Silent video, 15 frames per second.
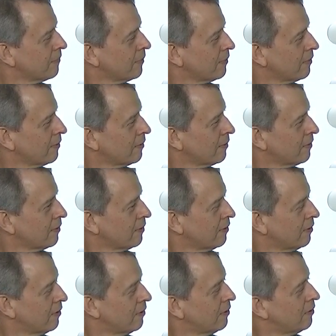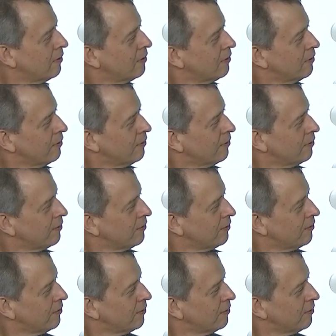
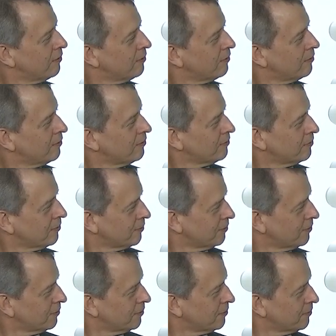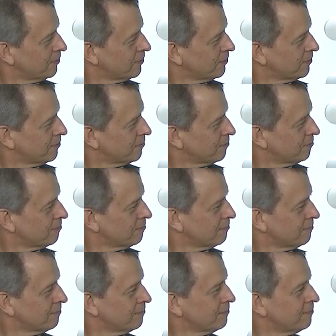
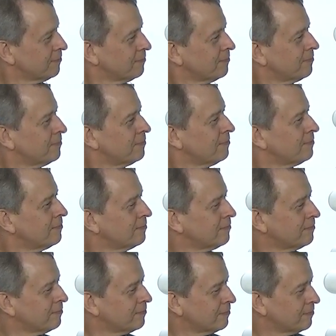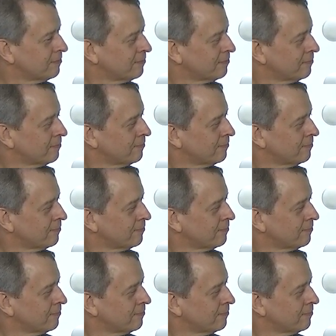No words are spoken by the person on screen.